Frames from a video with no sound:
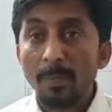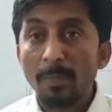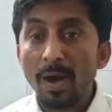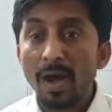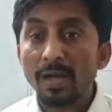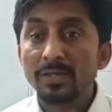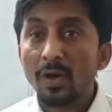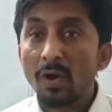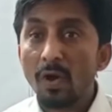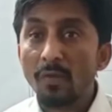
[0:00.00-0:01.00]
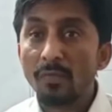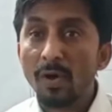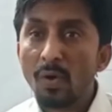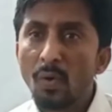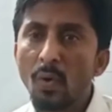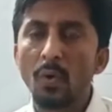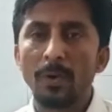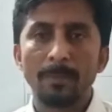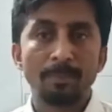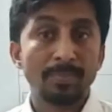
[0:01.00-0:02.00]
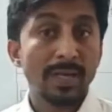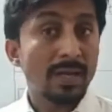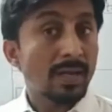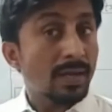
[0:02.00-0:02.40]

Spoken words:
part of a whole.